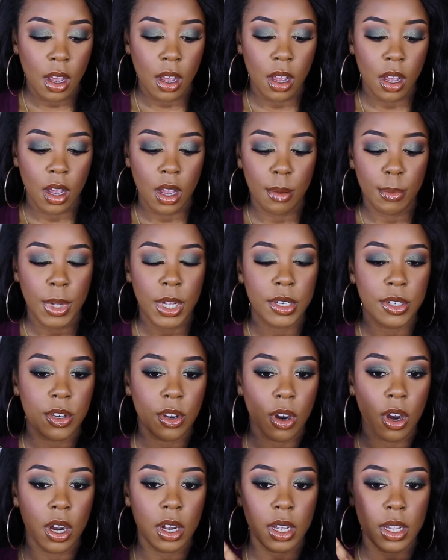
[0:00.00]
um,
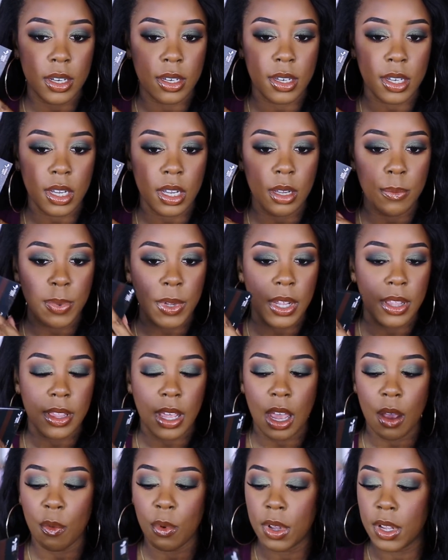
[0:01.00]
Dark Deep, and
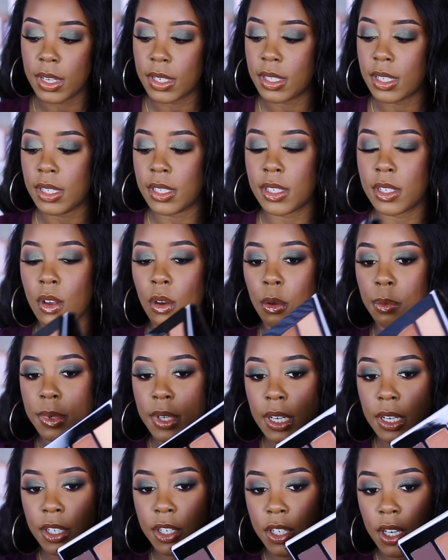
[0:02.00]
that was the
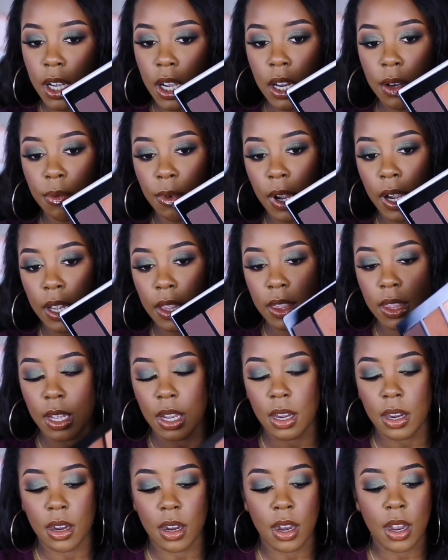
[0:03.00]
Sculpting shade right
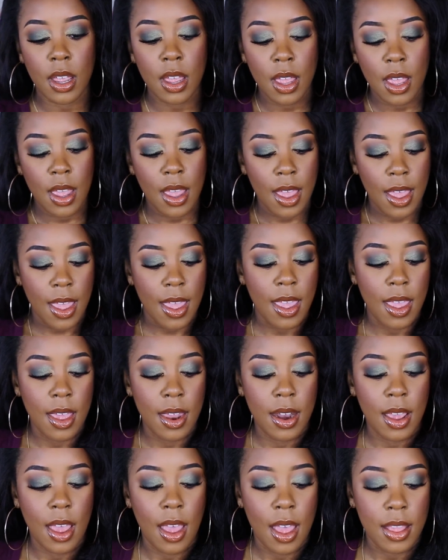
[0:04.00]
there.
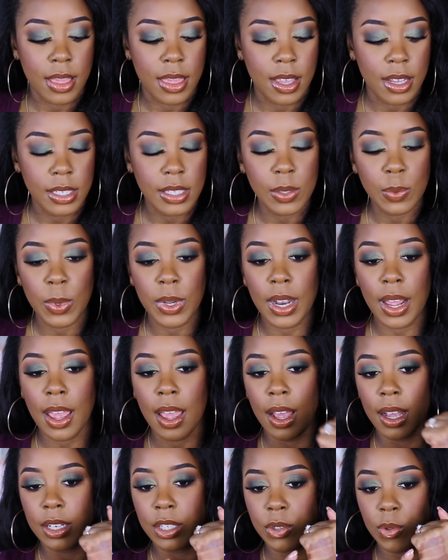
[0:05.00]
And this one
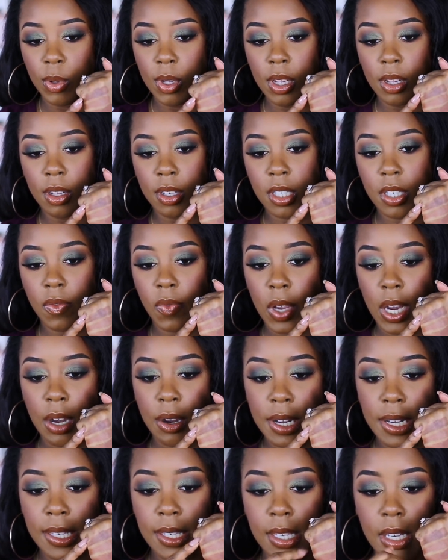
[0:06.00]
actually looks
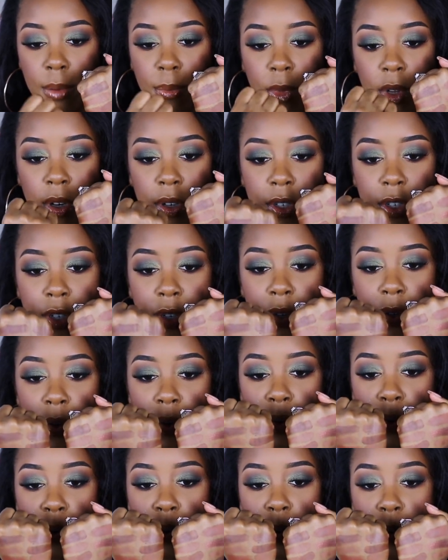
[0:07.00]
very similar
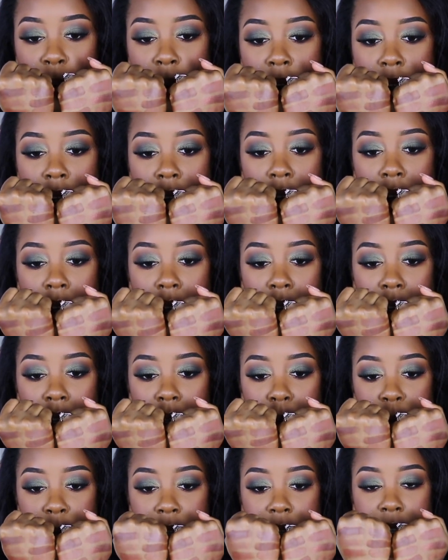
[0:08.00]
to
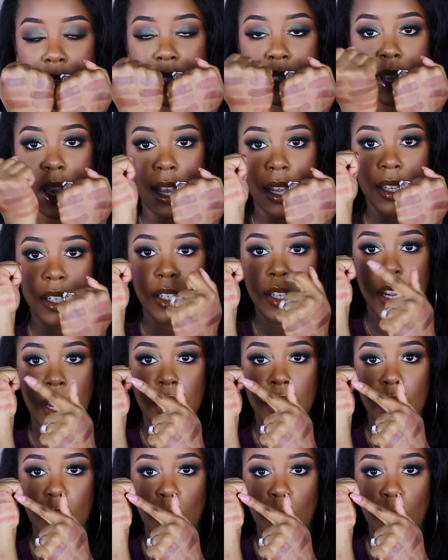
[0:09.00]
um, the second shade